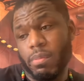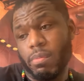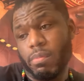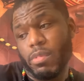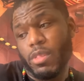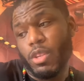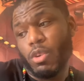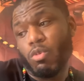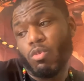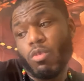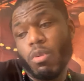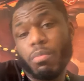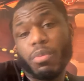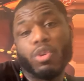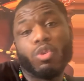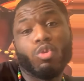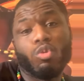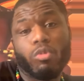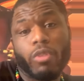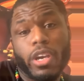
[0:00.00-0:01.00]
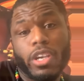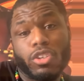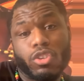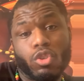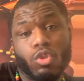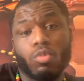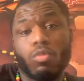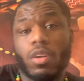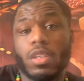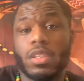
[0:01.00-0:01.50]
the woman who raised you
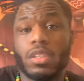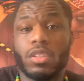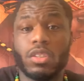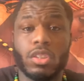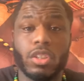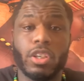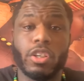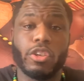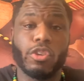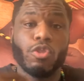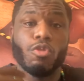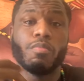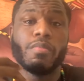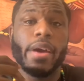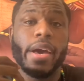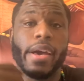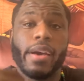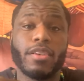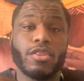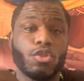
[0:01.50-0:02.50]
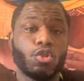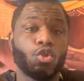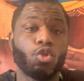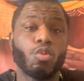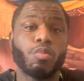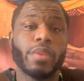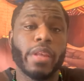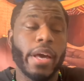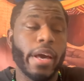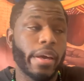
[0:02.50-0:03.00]
wasn't shit, you may assume
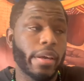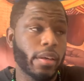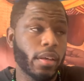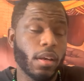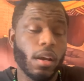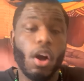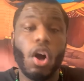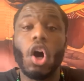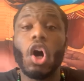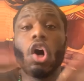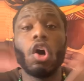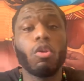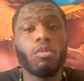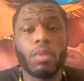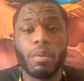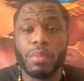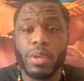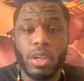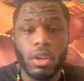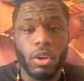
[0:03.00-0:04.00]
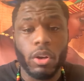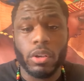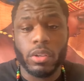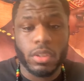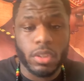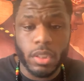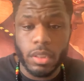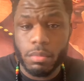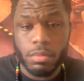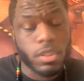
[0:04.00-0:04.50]
that all women aren't
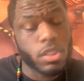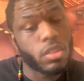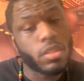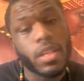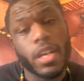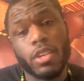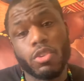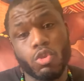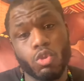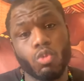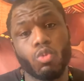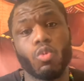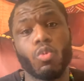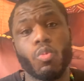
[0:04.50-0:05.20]
shit, which is not true.